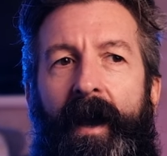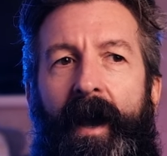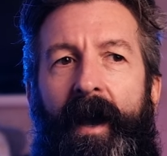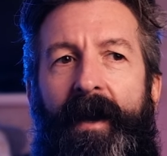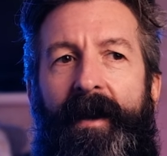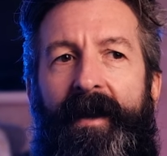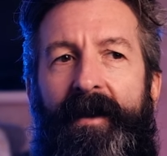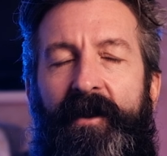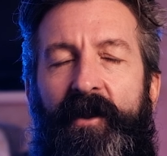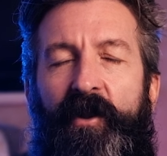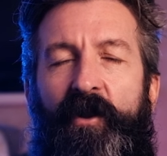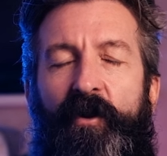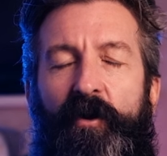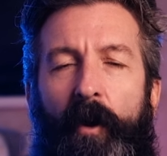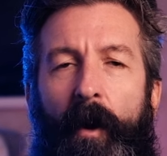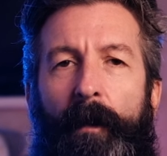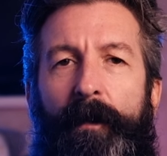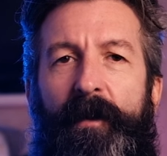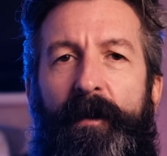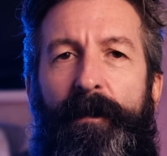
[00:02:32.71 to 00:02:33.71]
and I'd
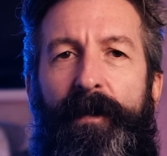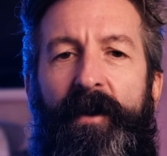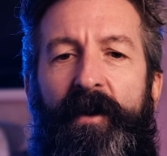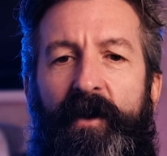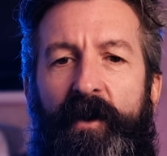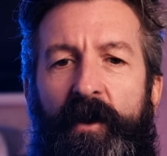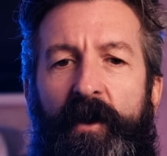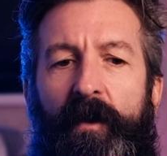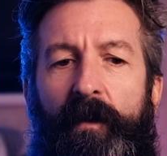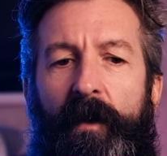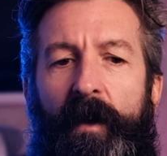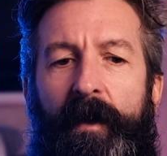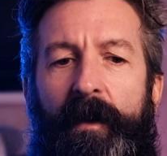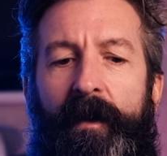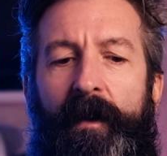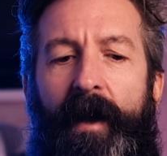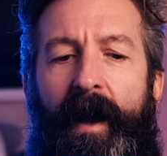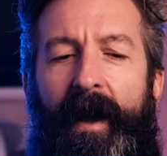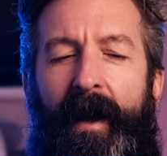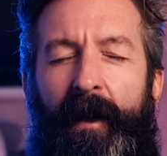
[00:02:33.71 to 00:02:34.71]
stopped
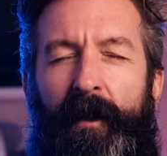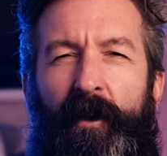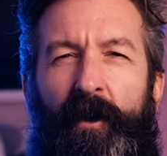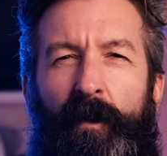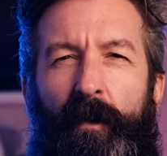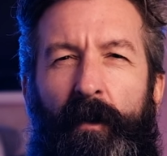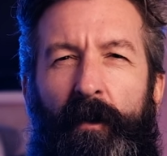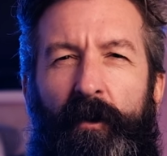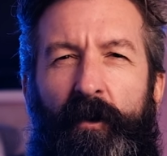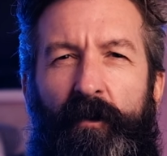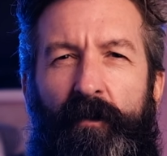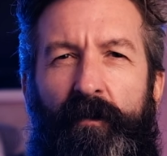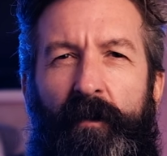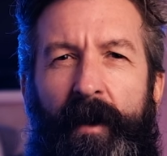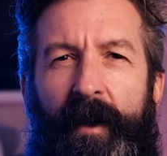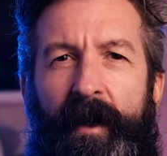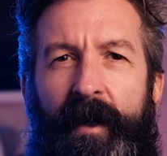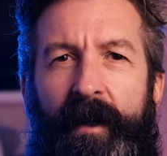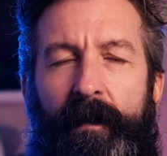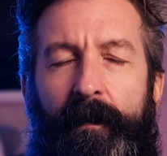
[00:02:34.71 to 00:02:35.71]
pursuing the actual
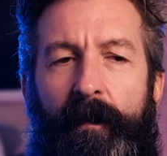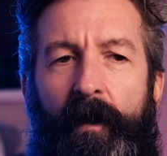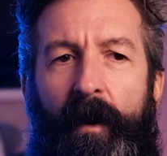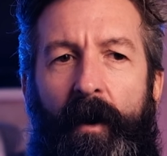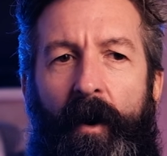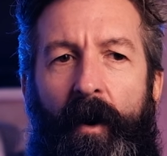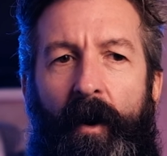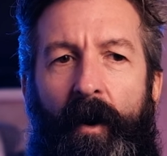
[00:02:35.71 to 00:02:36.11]
dream